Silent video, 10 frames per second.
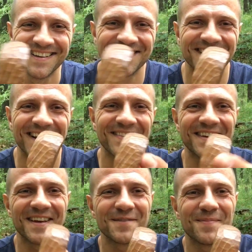check out the
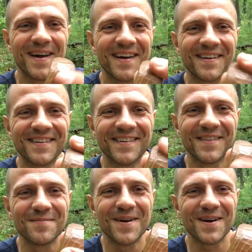nice pattern on
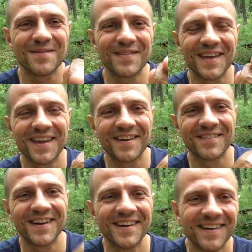the bottom of the handle
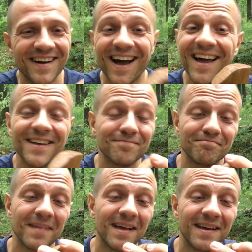right here.
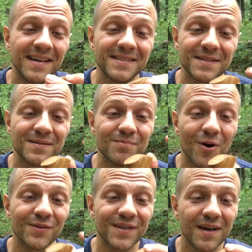It's a
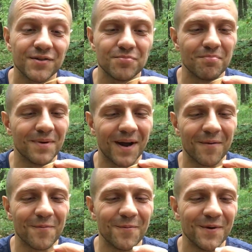small touch, but I
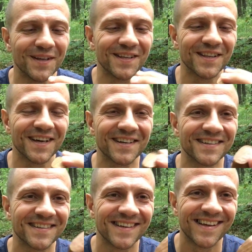really liked
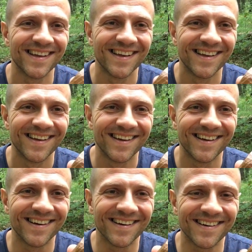it.
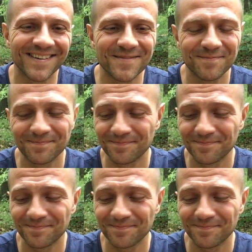I'm